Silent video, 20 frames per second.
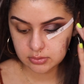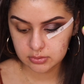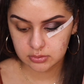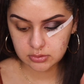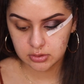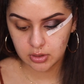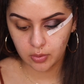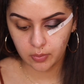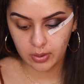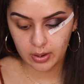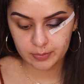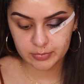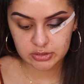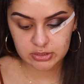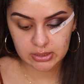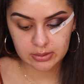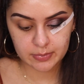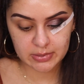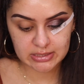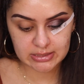So I'm
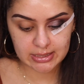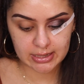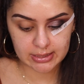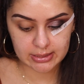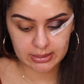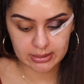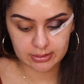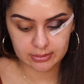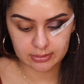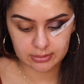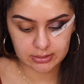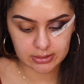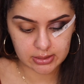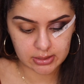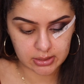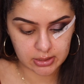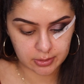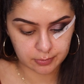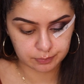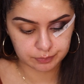just gonna be taking
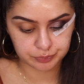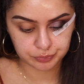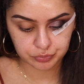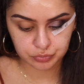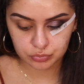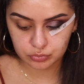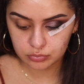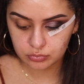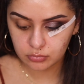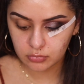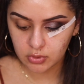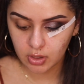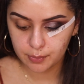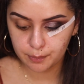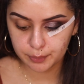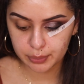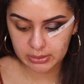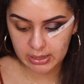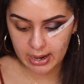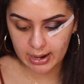
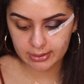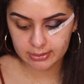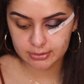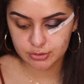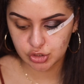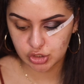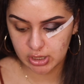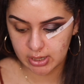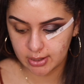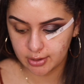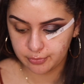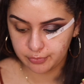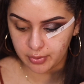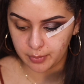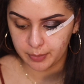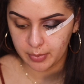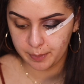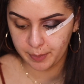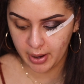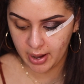the black shade
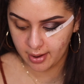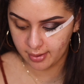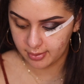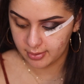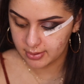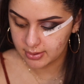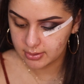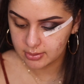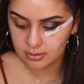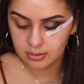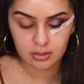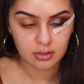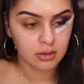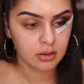from the palette.